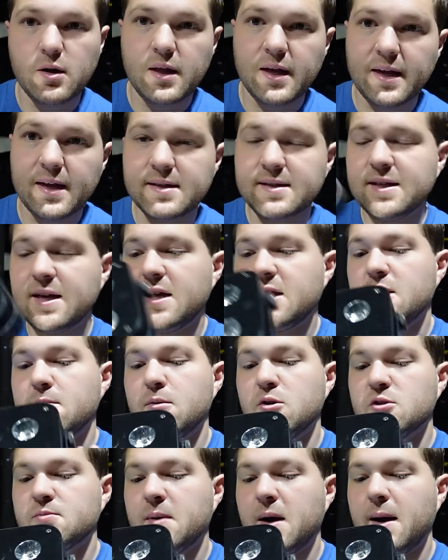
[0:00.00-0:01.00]
like I said, the
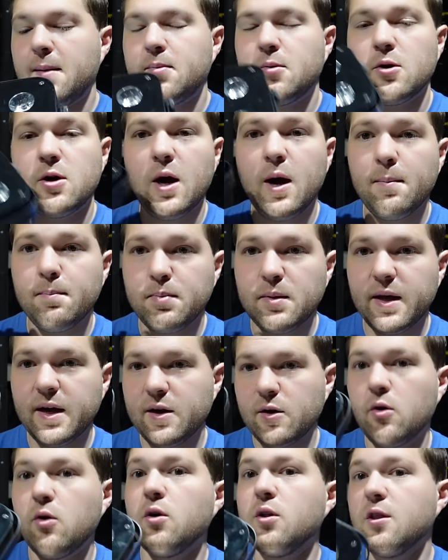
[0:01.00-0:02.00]
most popular
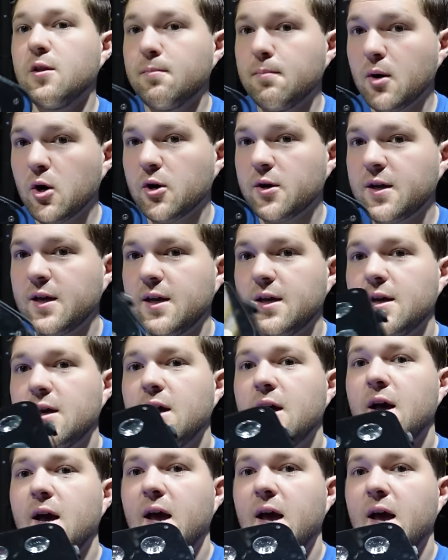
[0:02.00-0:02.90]
uplight on the market,